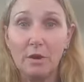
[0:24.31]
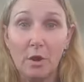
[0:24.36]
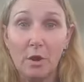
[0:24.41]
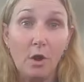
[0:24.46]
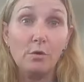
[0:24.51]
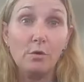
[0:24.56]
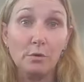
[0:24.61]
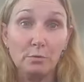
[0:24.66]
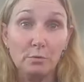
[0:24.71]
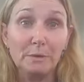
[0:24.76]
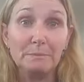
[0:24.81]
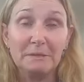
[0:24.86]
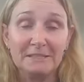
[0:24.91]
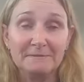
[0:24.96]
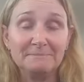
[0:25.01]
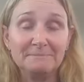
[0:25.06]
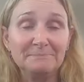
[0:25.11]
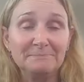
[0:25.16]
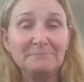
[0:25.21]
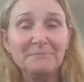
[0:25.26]
for older
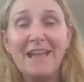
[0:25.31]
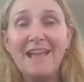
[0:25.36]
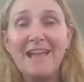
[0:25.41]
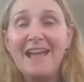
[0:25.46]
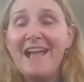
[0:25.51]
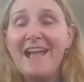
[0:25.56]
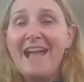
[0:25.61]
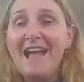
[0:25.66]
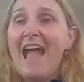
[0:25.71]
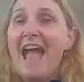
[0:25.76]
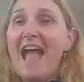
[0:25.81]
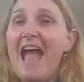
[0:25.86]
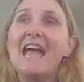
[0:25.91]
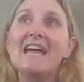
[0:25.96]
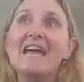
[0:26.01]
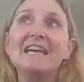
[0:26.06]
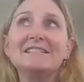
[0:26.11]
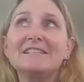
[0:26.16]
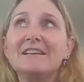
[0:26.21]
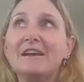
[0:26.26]
women.
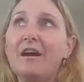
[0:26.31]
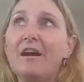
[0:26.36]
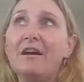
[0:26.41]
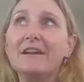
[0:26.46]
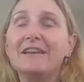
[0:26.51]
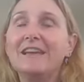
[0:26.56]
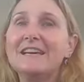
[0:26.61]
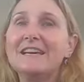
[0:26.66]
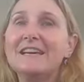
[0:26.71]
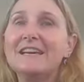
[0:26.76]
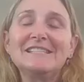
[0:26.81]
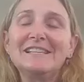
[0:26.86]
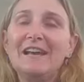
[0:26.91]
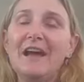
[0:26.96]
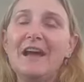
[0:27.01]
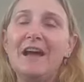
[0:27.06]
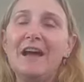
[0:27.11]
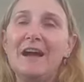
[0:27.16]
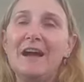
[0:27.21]
And I guess